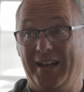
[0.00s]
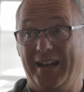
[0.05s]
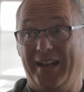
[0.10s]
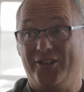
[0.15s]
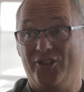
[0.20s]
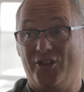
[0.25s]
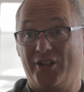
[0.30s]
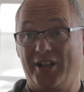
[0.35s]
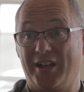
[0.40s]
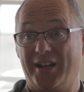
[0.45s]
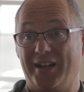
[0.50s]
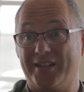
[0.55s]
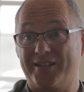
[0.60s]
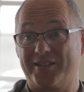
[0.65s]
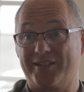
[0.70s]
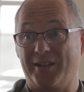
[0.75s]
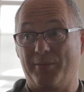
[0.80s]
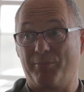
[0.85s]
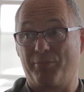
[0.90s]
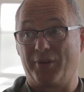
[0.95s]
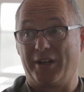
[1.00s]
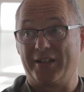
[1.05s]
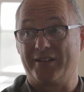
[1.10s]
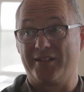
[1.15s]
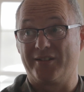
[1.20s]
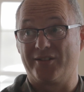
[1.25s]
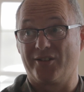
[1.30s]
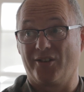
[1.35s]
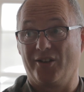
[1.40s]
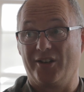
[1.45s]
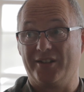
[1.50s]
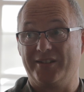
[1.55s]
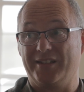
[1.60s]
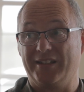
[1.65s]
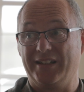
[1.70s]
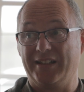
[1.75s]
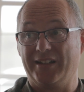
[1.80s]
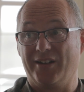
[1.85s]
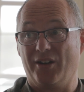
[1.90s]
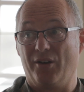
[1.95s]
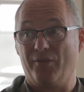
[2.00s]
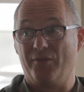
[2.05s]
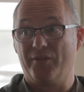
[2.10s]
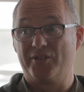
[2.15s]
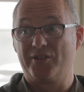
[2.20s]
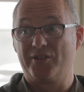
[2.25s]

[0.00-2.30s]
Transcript: and you can't separate this idea of